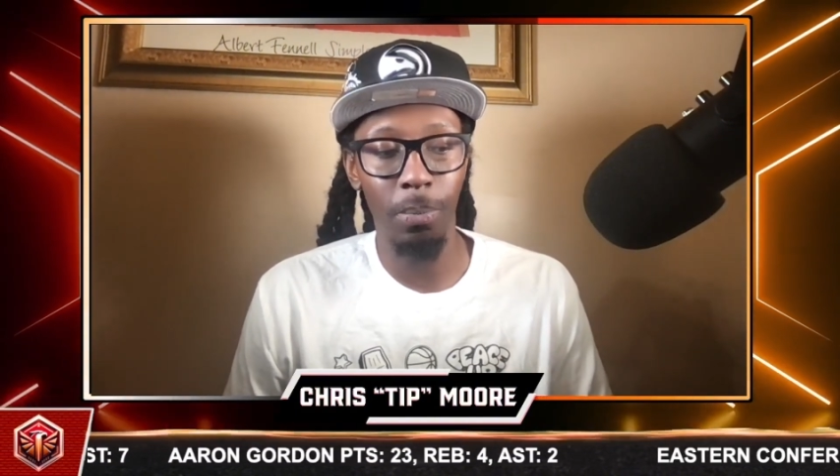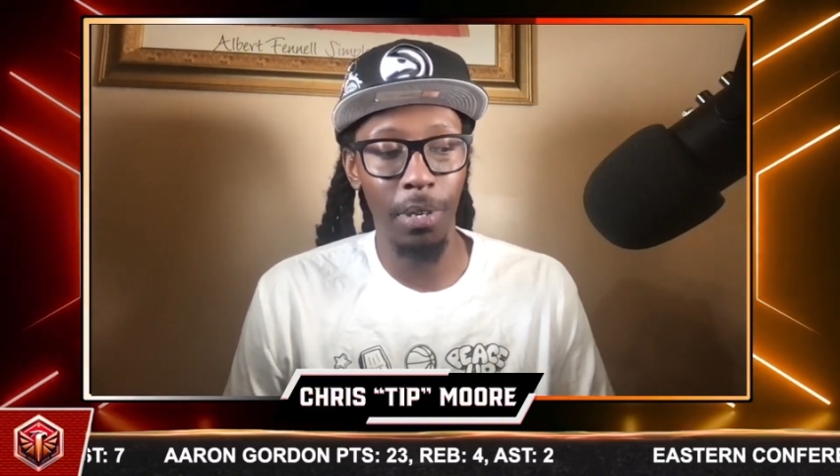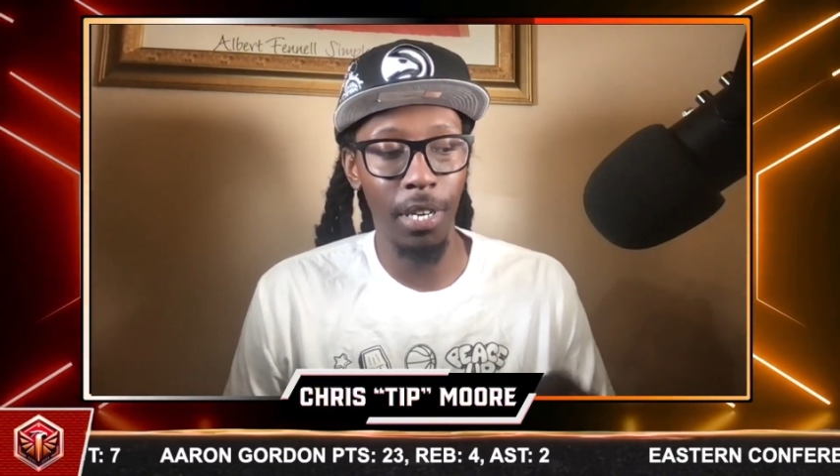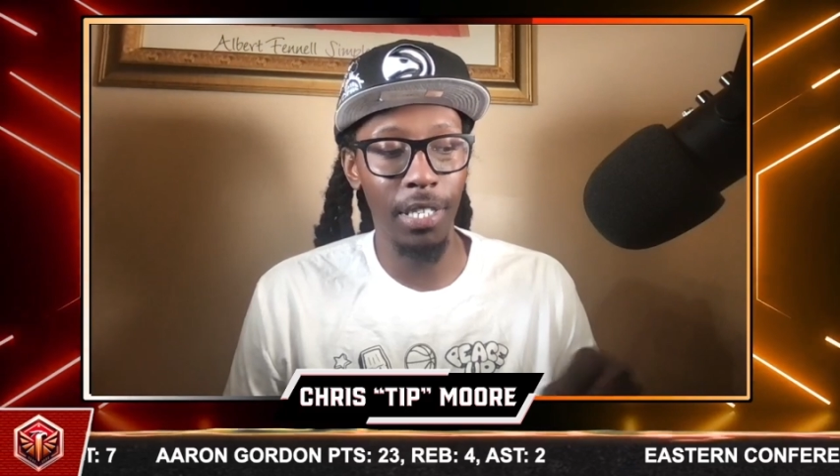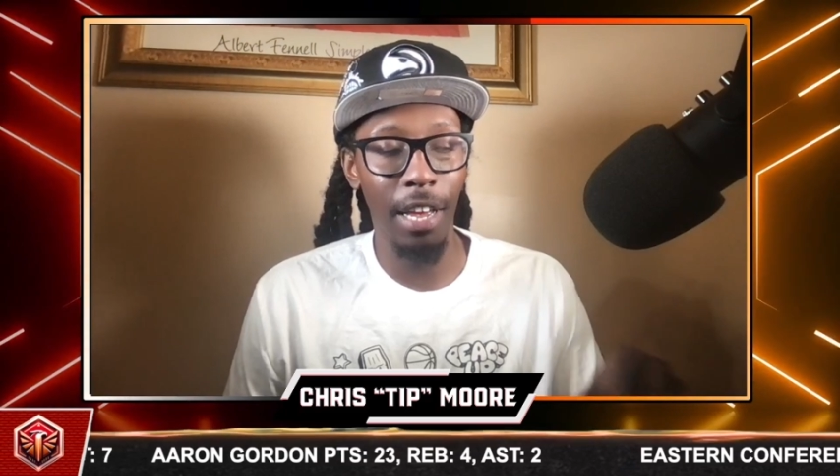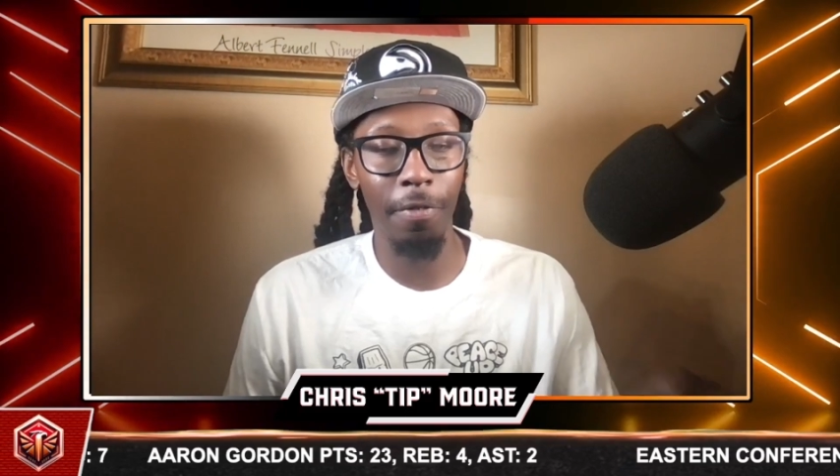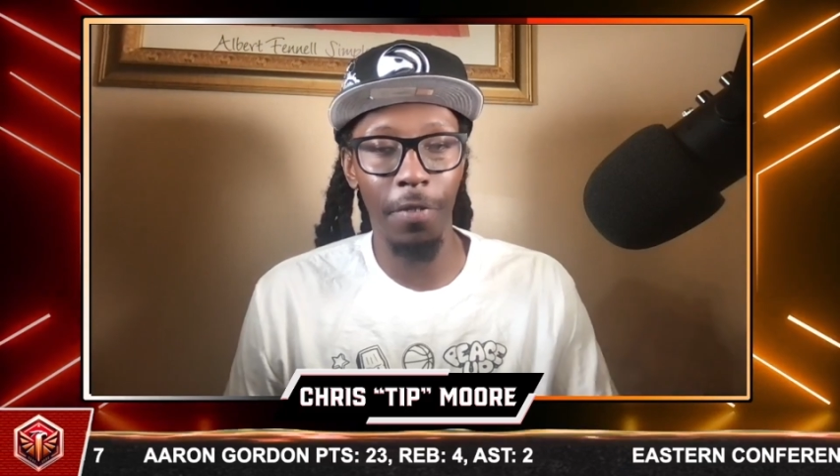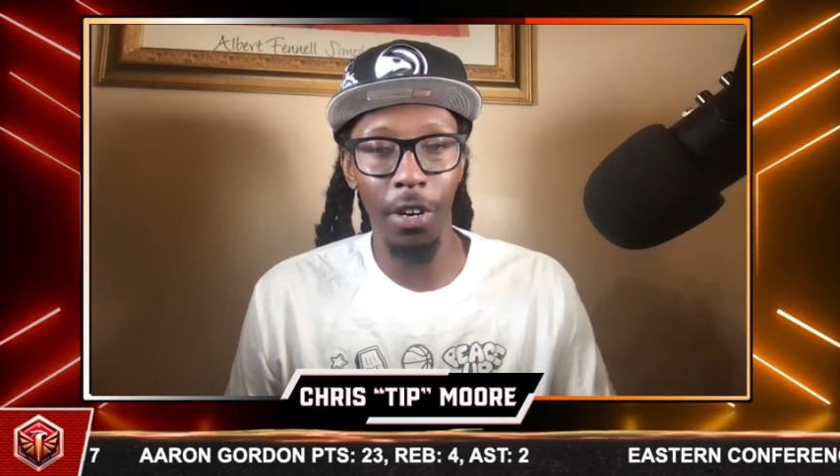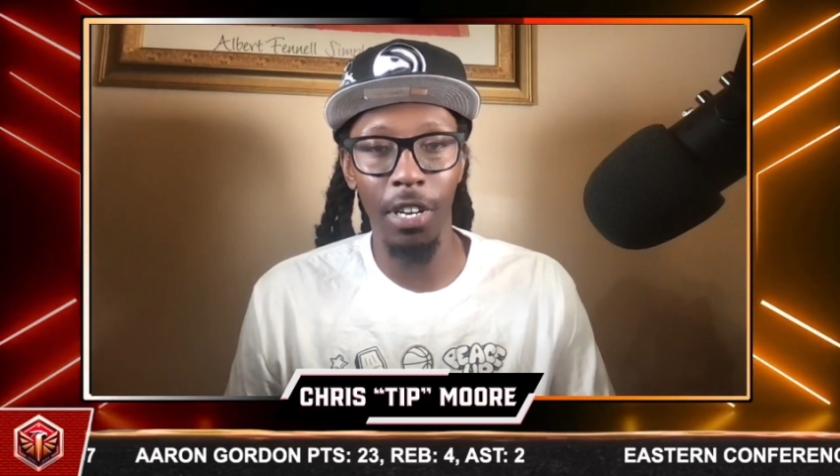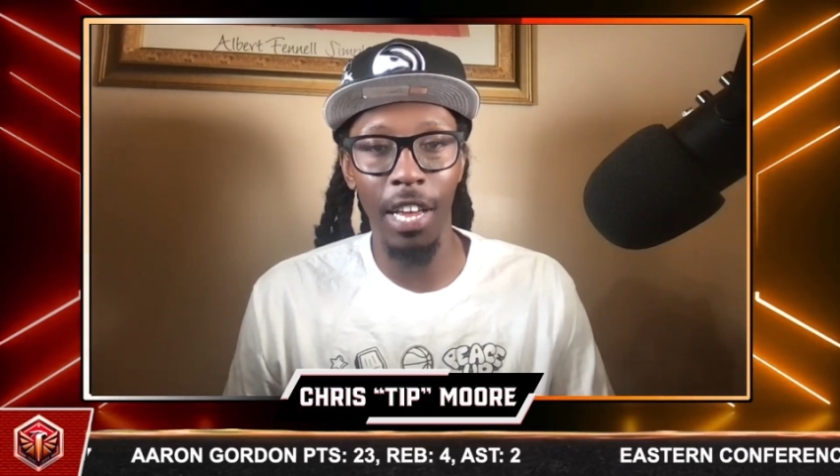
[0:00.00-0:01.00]
because I
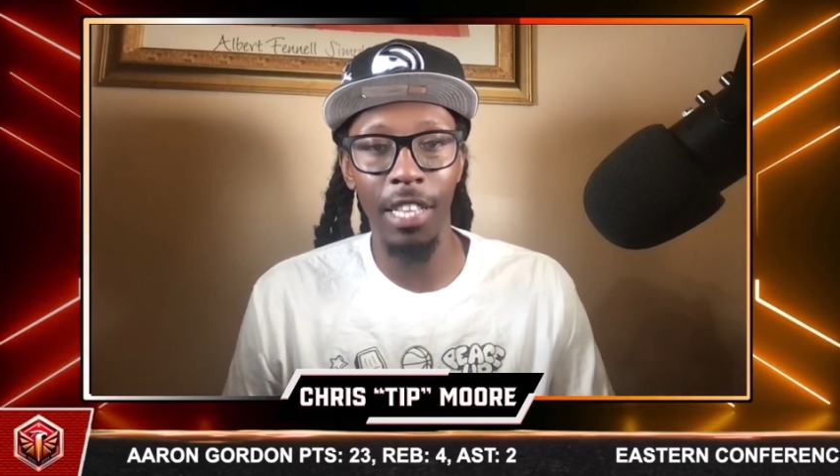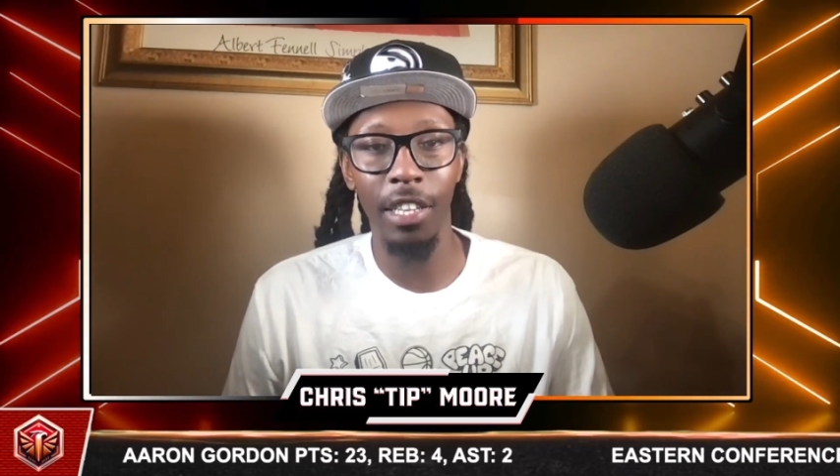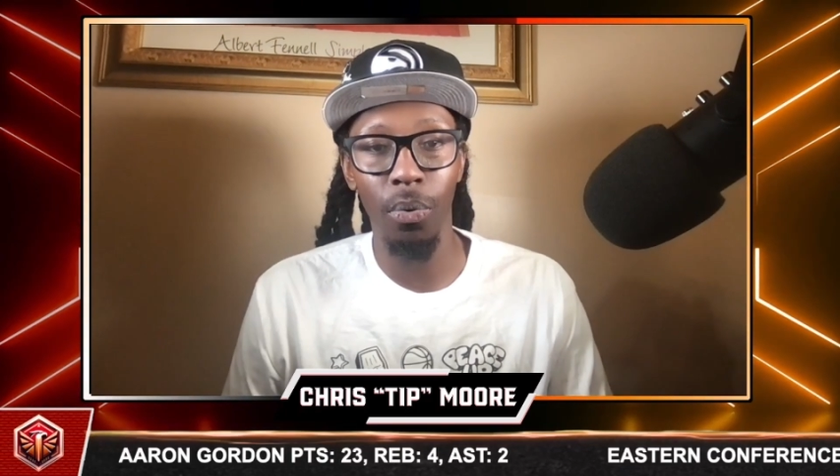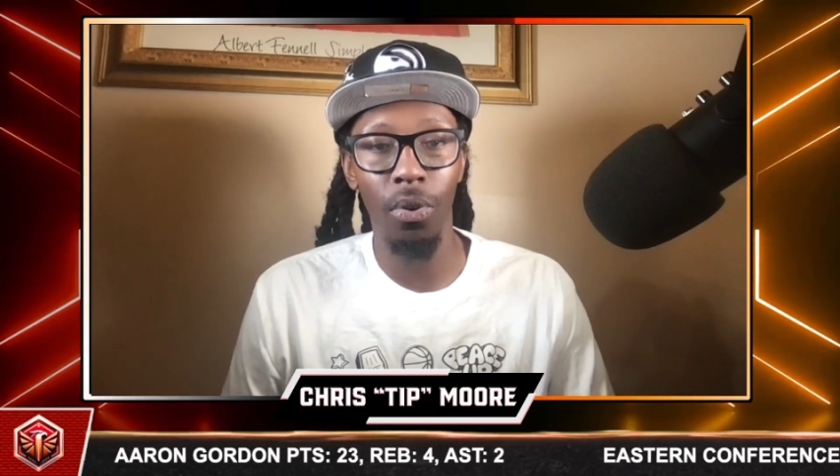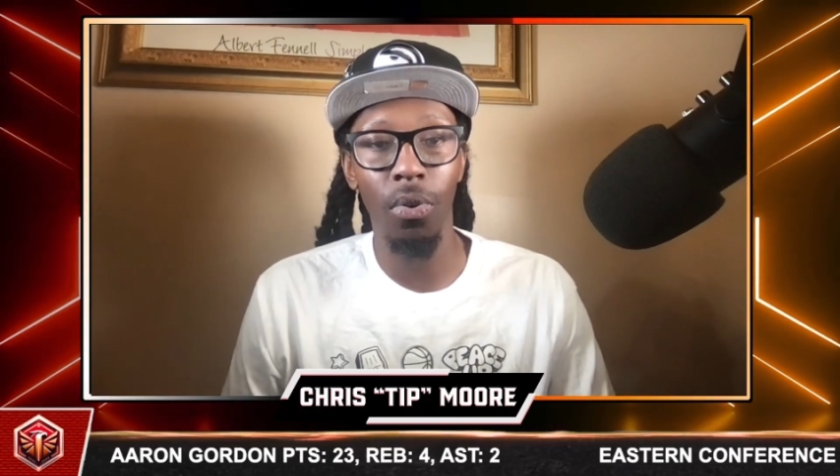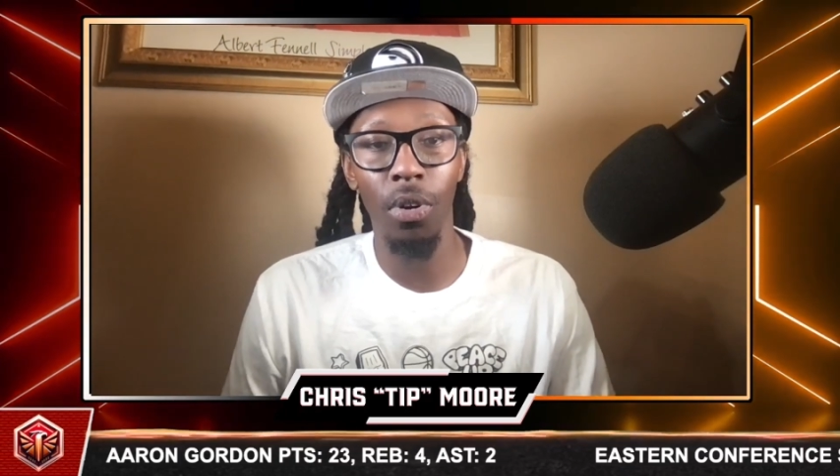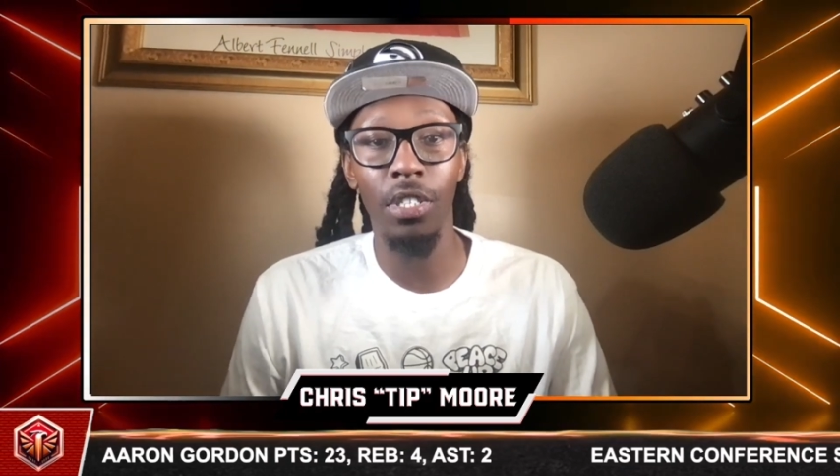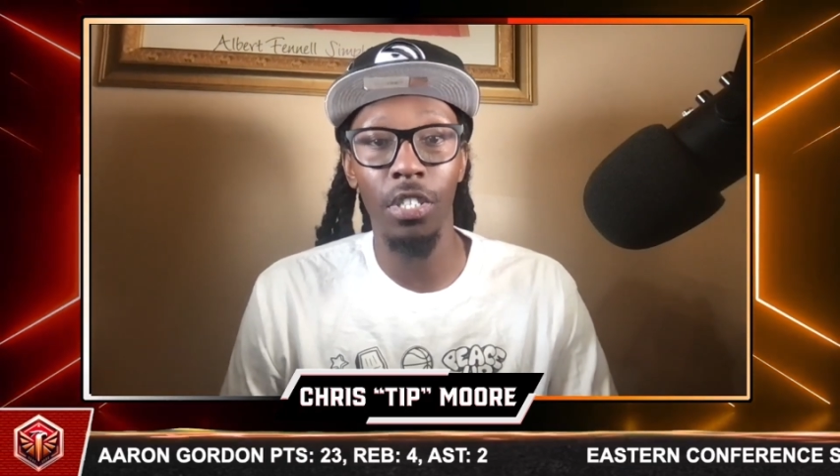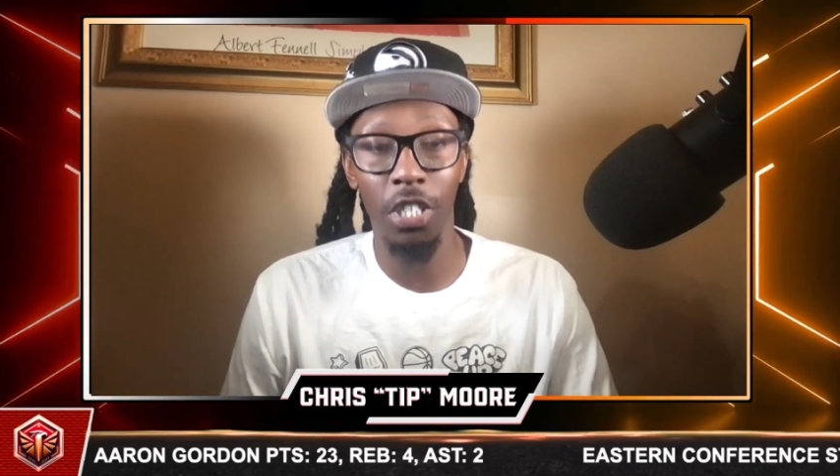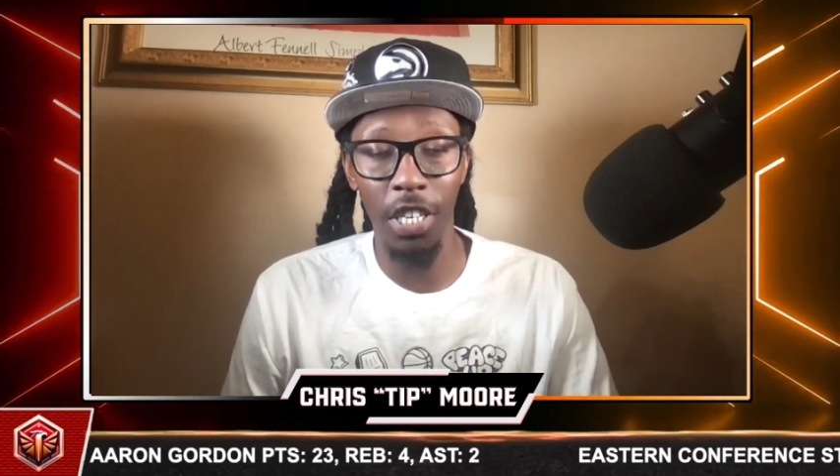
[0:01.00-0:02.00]
felt like they were going
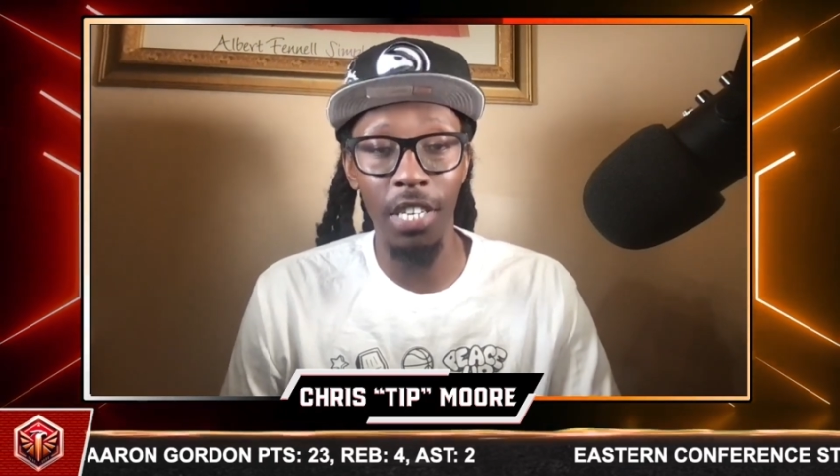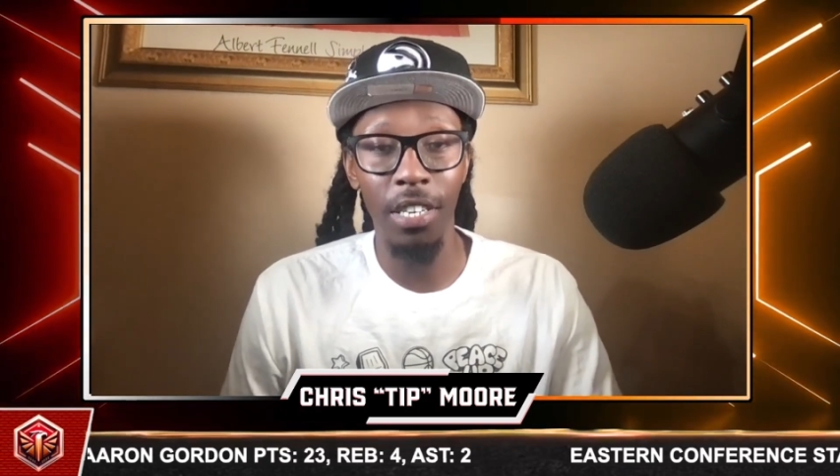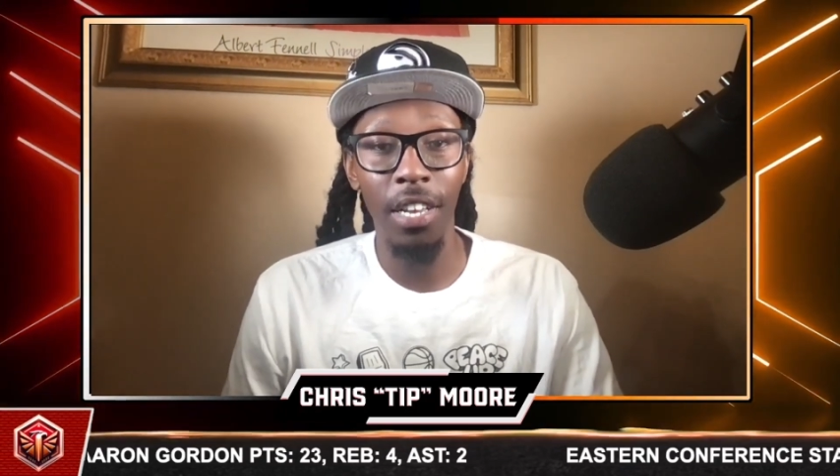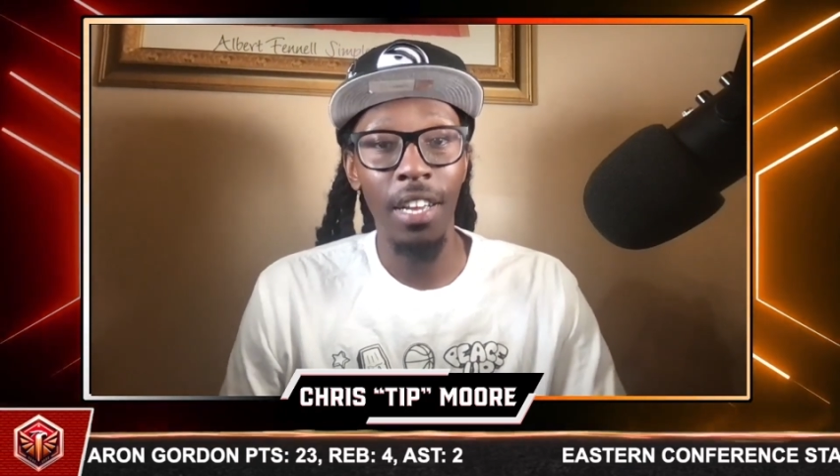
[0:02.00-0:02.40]
to cheat